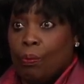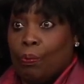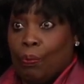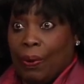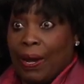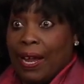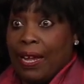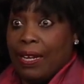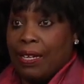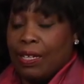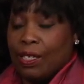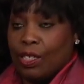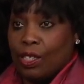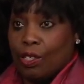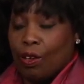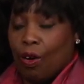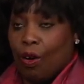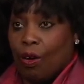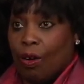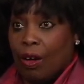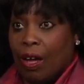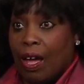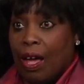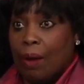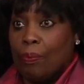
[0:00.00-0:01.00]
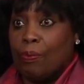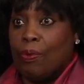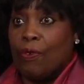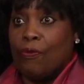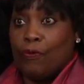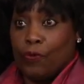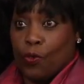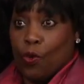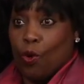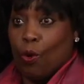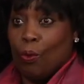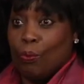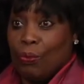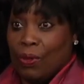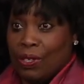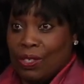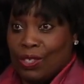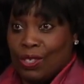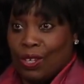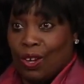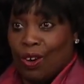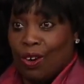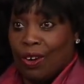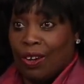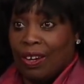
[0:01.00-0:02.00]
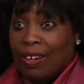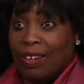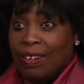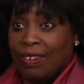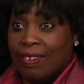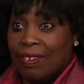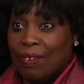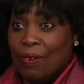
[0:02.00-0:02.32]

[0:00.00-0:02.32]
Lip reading: play the song, and perform the song